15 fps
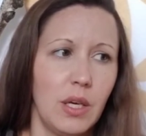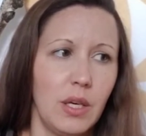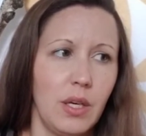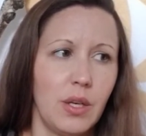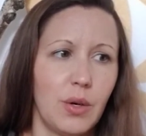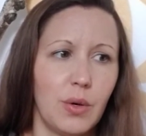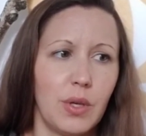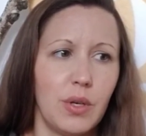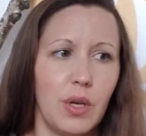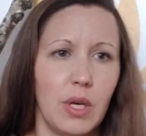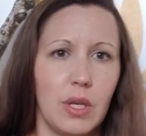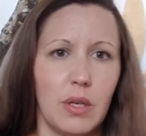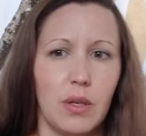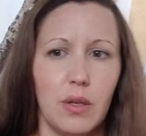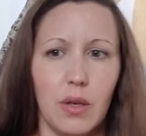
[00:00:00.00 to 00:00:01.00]
you know, and,
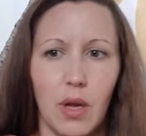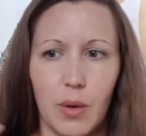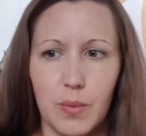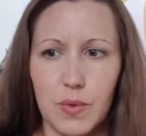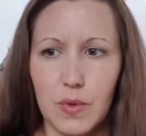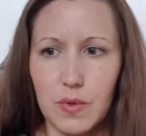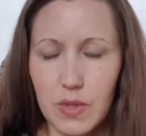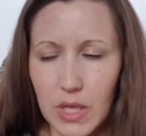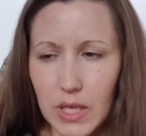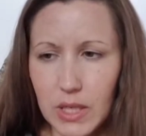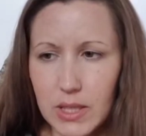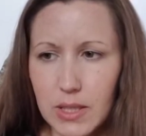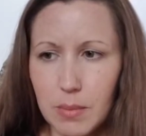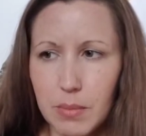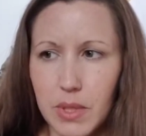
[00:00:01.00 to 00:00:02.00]
and I was dating
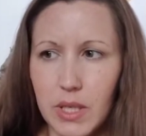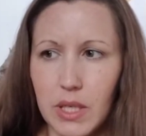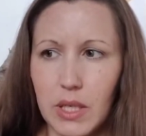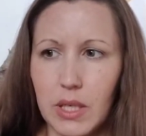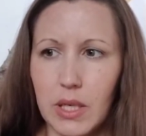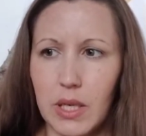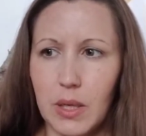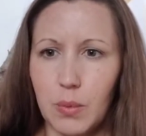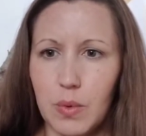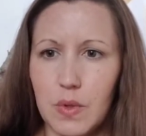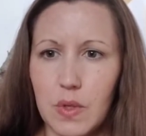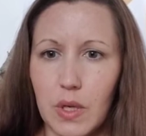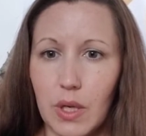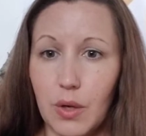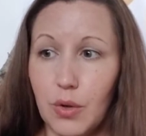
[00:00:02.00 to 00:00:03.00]
somebody and it was
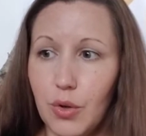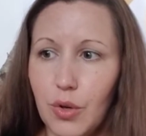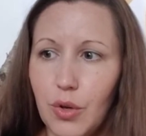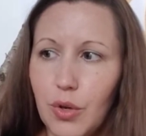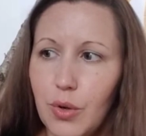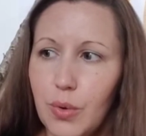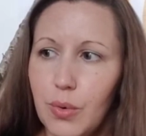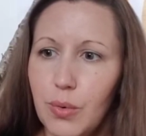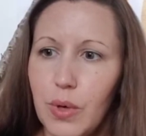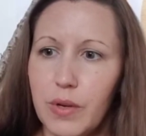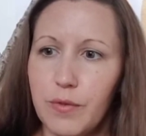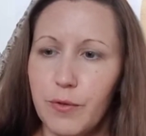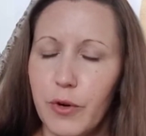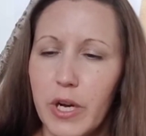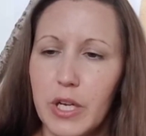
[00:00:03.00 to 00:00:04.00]
like new and
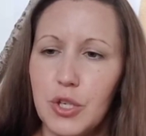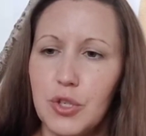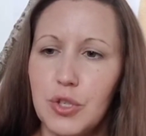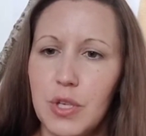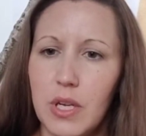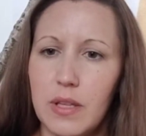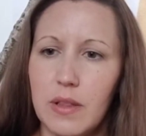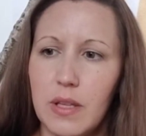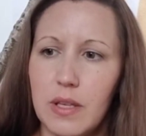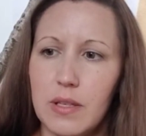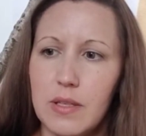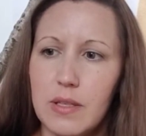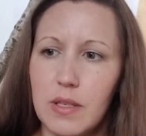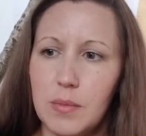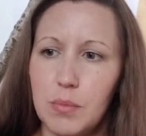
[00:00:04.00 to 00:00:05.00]
fresh. And then
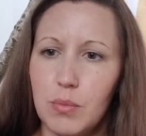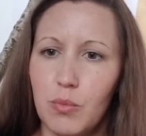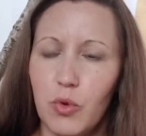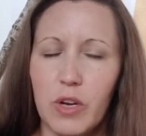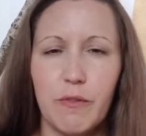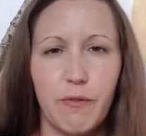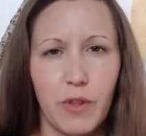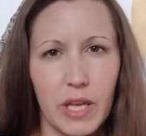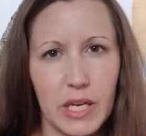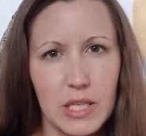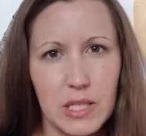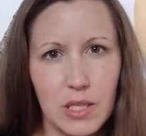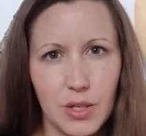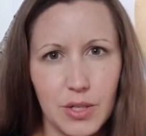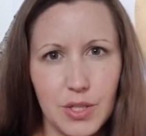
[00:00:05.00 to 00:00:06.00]
some red flags
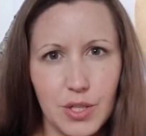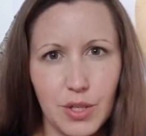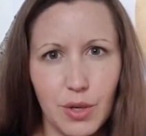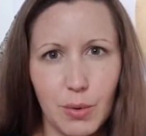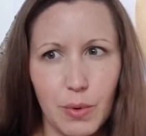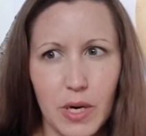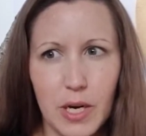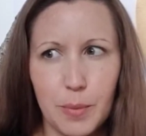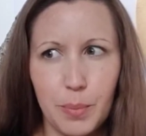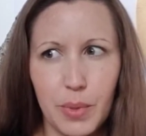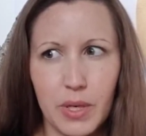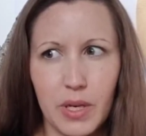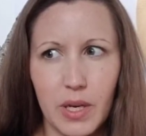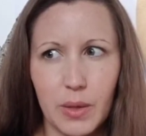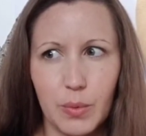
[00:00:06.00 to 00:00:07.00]
started to go up
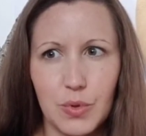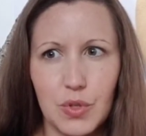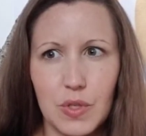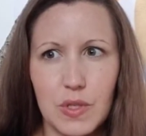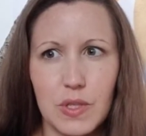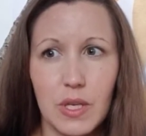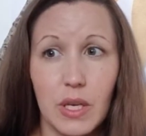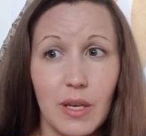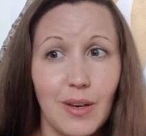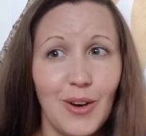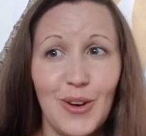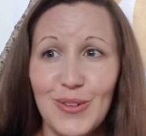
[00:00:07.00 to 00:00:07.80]
and I was just like, oh